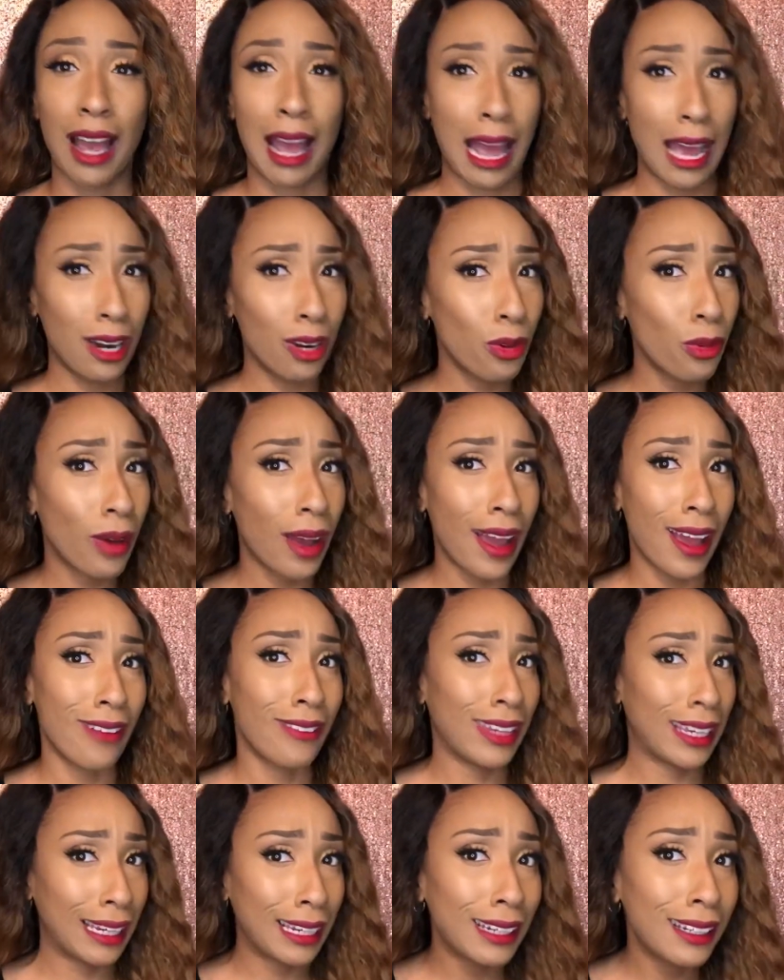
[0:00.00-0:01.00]
I don't
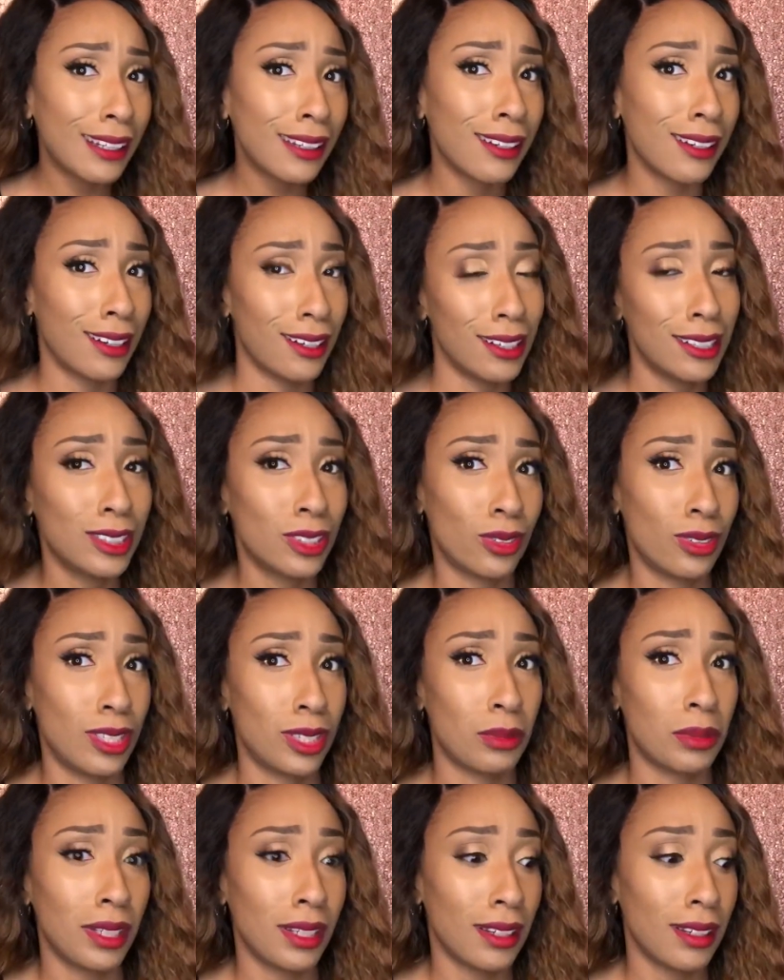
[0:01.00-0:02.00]
have any cons on
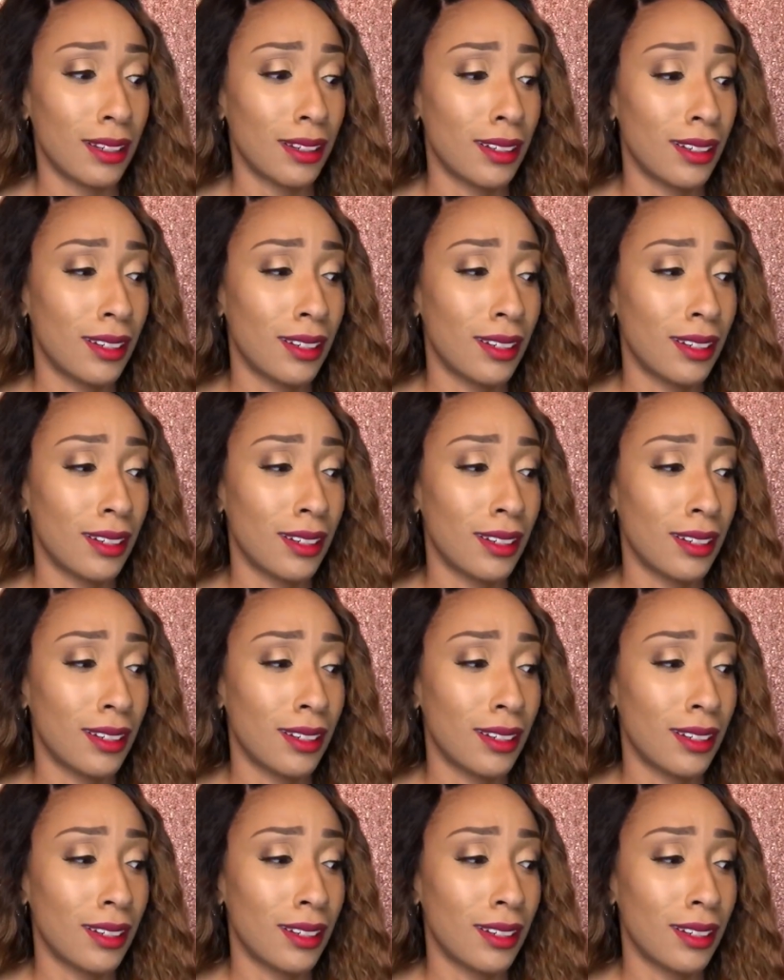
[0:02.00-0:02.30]
this wig.